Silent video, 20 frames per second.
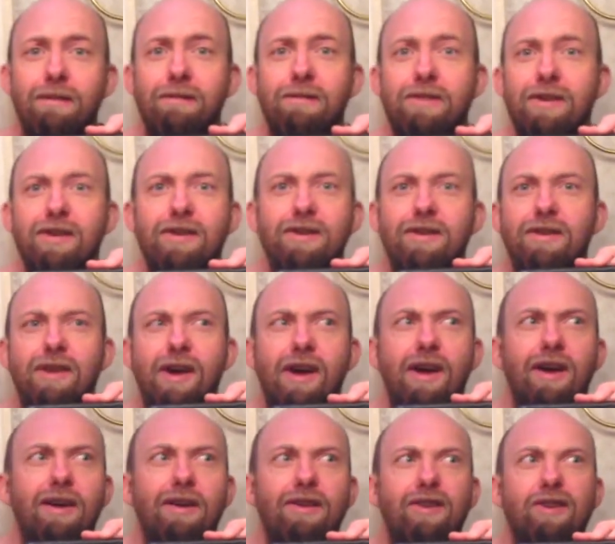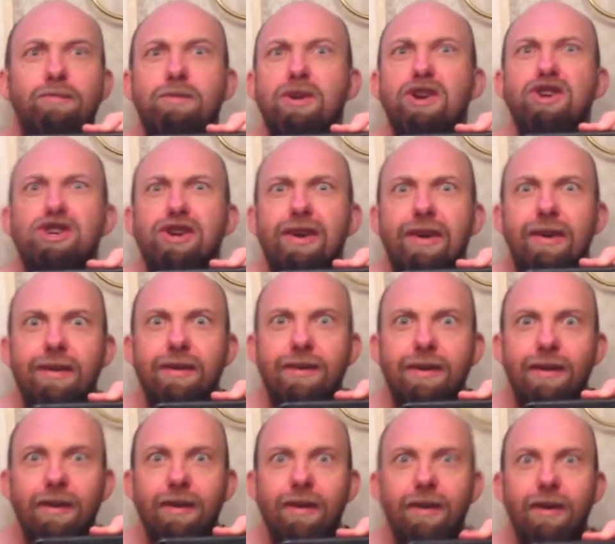of this
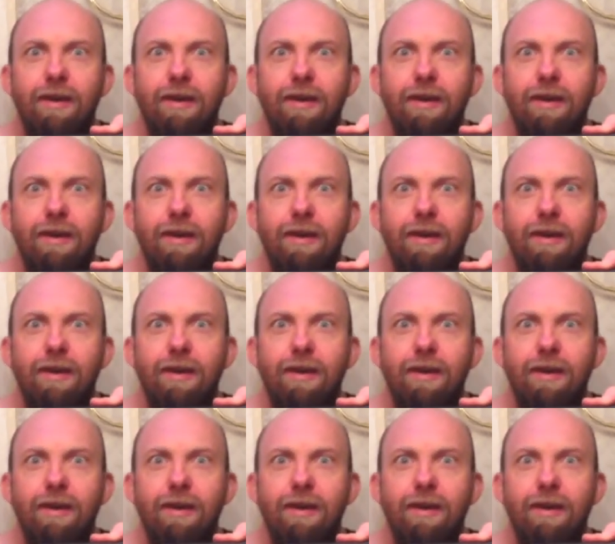species.